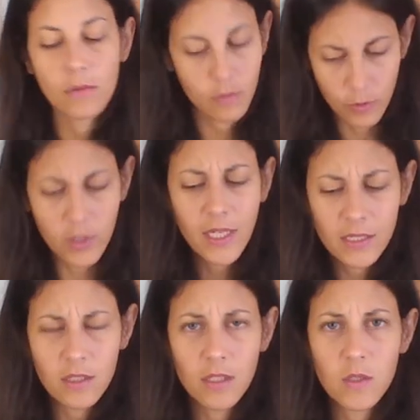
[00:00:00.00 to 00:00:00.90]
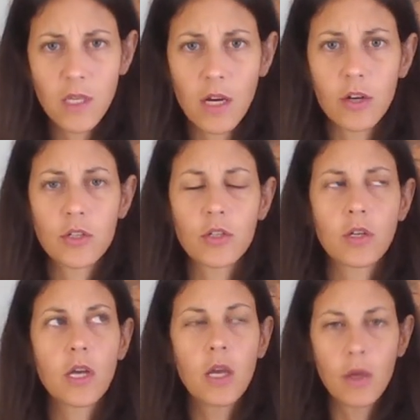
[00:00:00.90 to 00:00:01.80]
We'll get to this character,
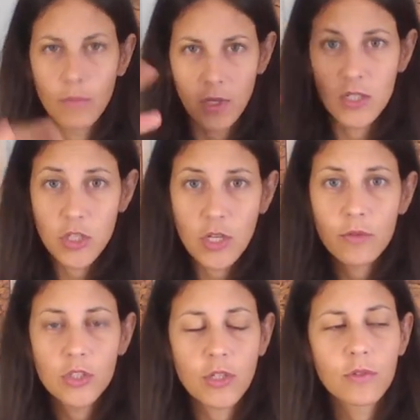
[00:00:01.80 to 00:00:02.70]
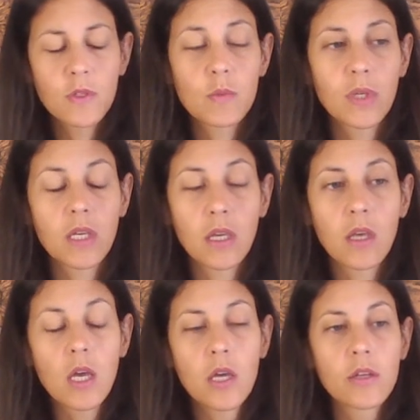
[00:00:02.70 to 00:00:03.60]
but in general, generally speaking,
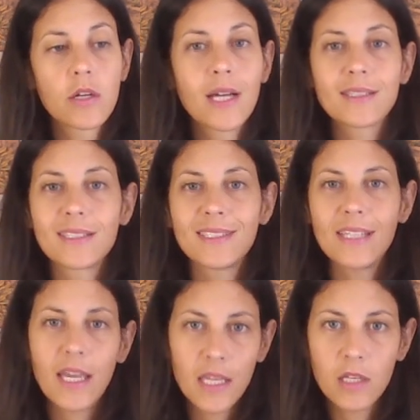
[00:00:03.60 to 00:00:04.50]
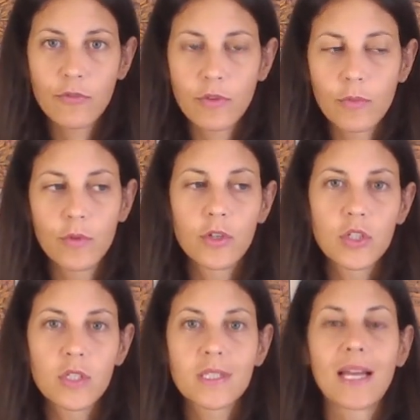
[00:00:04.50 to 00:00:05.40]
they're not taking from you, they're
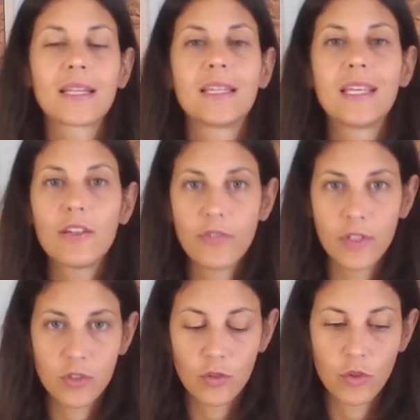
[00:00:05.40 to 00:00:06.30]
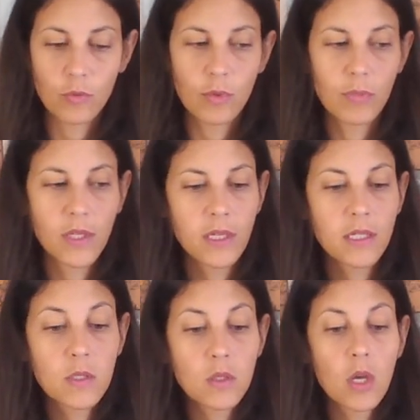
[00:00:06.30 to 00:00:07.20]
just not giving to you
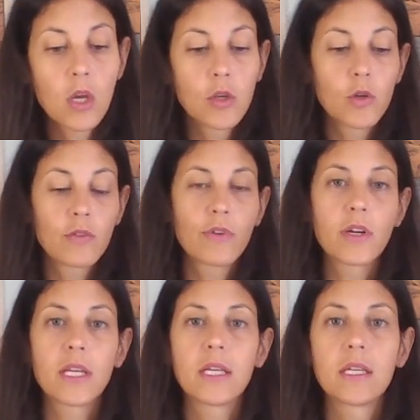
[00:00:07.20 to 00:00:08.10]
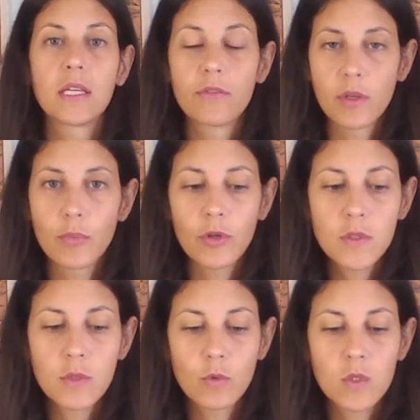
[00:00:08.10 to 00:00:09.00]
because you're a very giving
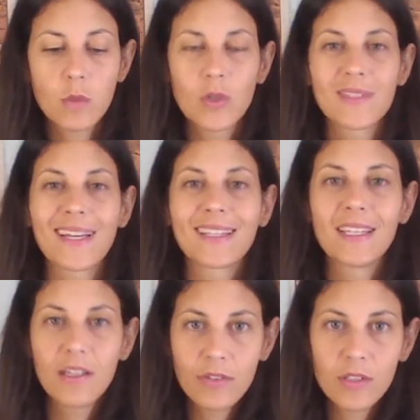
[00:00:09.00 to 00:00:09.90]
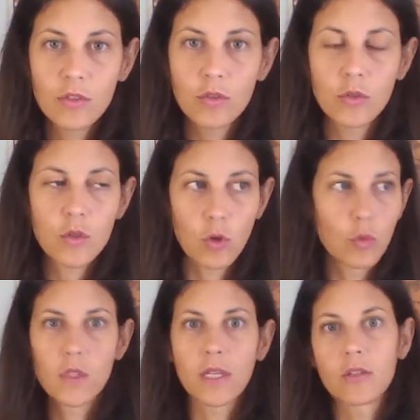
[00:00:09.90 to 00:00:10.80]
person. When someone is not giving to you, it's
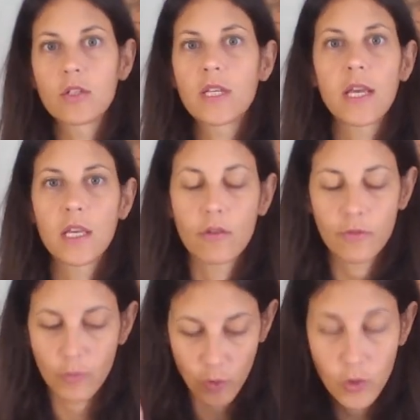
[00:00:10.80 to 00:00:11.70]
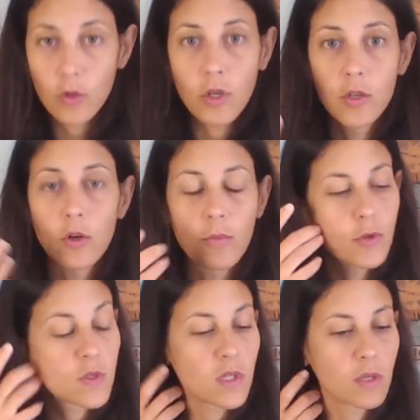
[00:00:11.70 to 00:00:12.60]
almost like they're taking from you in your, in your,
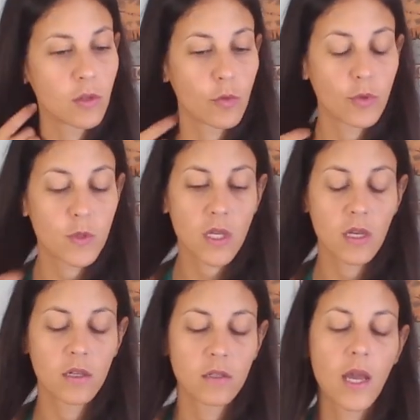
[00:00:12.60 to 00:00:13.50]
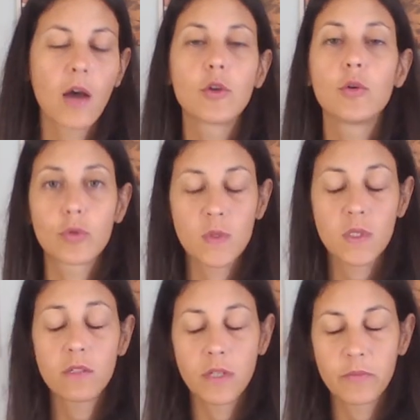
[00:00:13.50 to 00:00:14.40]
in your in how you
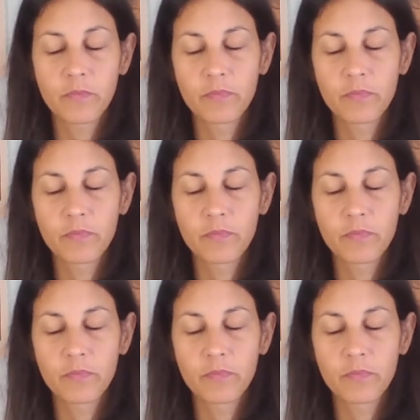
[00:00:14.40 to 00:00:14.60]
perceive it.